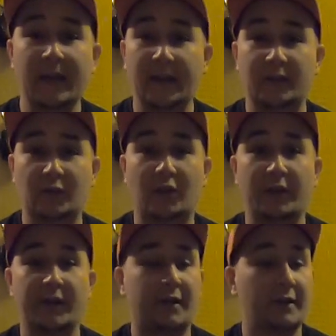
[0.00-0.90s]
It's all
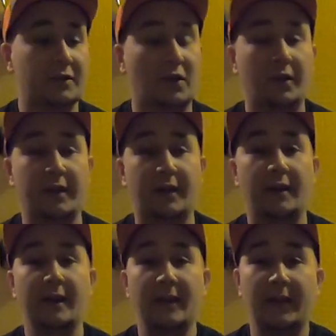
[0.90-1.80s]
here. It's all
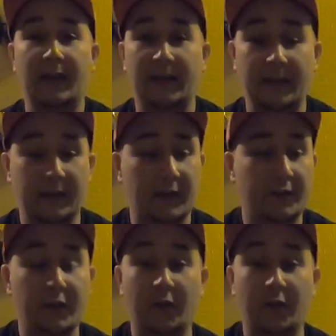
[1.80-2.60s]
there. And, I